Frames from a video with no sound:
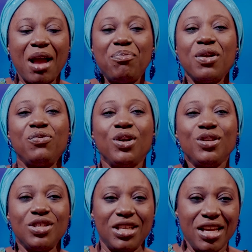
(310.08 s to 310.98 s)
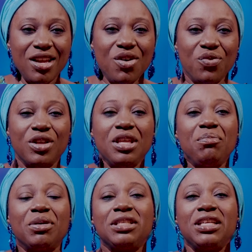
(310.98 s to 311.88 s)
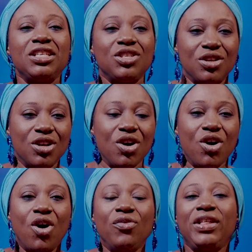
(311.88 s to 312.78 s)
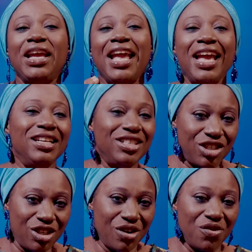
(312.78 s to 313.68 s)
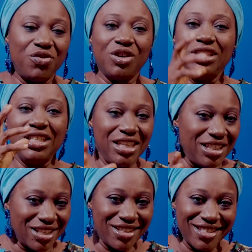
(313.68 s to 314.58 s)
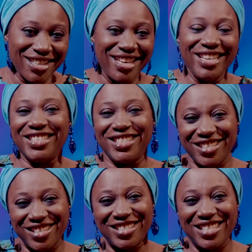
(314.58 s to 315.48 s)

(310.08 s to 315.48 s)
I pray for you today for the impartation of the energy for diligence. In Jesus'